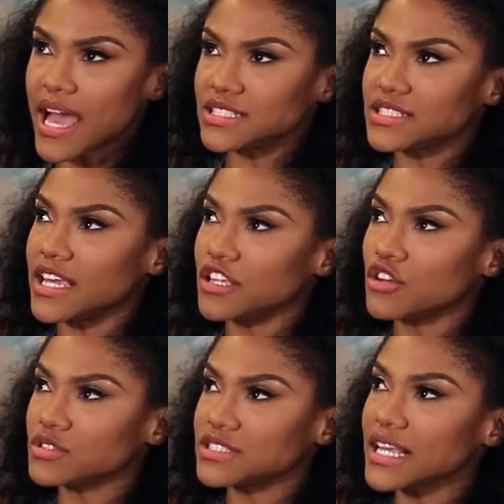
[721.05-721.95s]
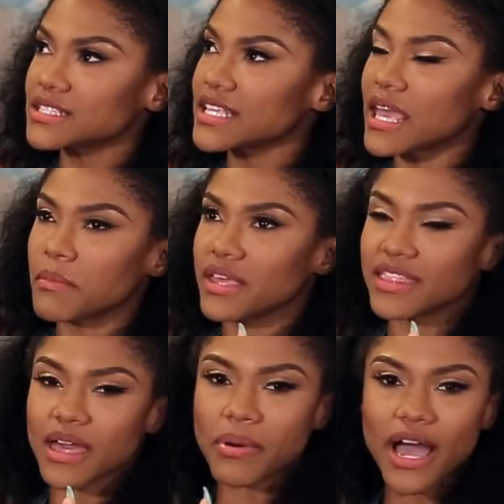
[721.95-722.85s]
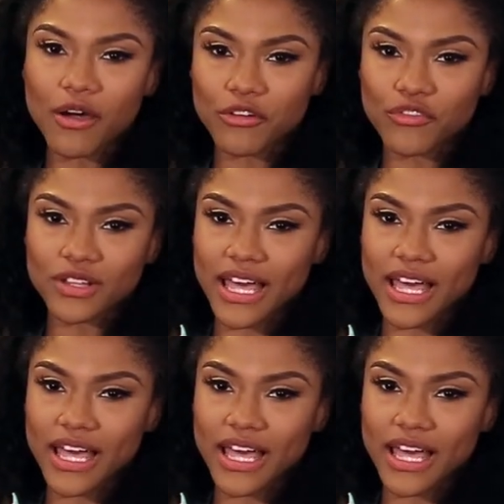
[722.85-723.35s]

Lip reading: I said, sex can't be that powerful.